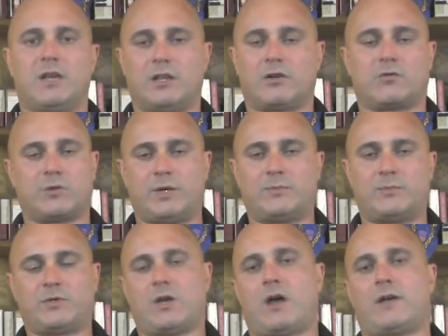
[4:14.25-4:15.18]
a little cream
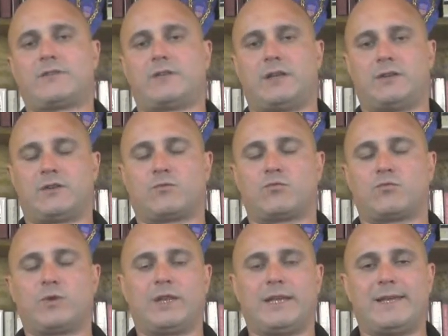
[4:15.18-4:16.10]
sauce, and just
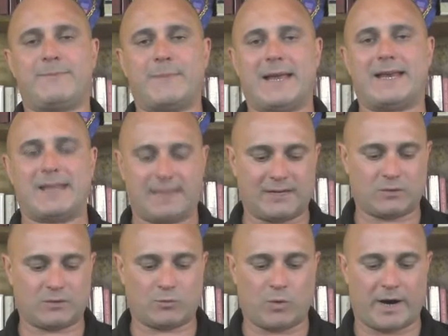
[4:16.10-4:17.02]
really made
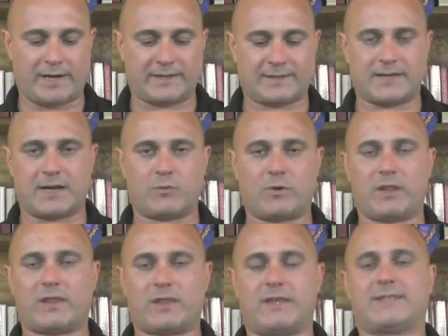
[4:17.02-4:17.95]
this wine sing. One
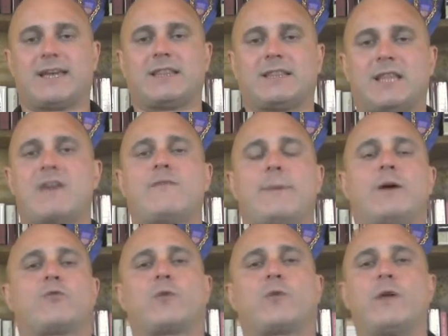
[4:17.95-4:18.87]
of the things I love
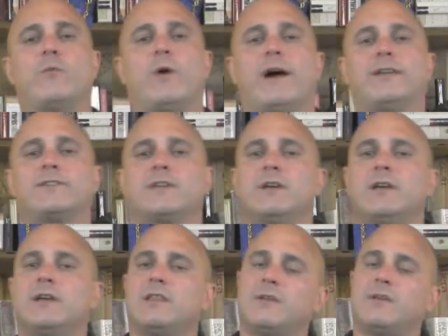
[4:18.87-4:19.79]
about great wines.
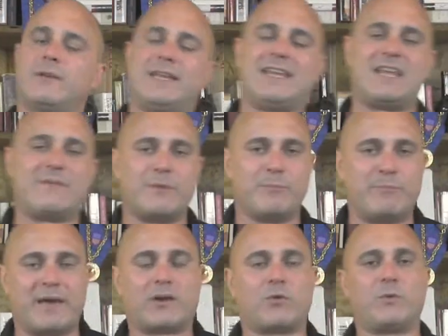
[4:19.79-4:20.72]
They're even
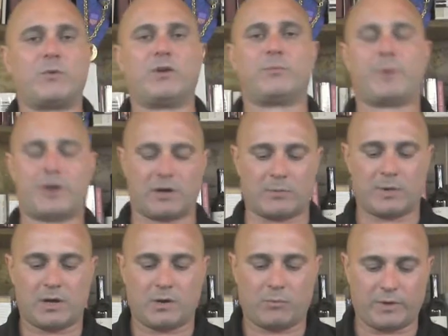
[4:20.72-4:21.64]
better when you pair them
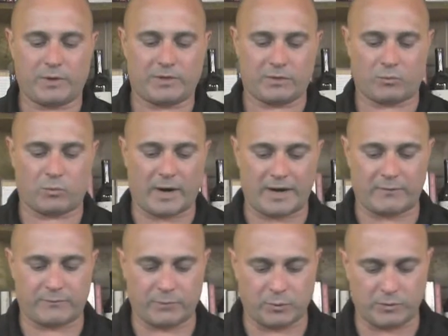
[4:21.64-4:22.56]
with the right
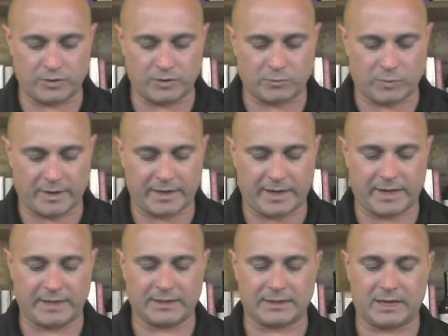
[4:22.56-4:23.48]
food. This wine had
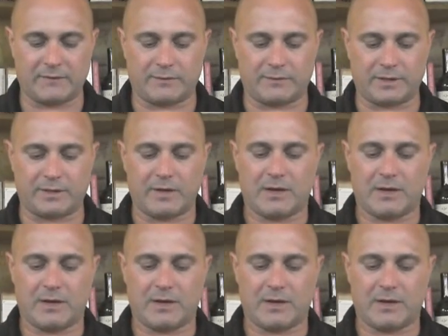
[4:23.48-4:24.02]
a lovely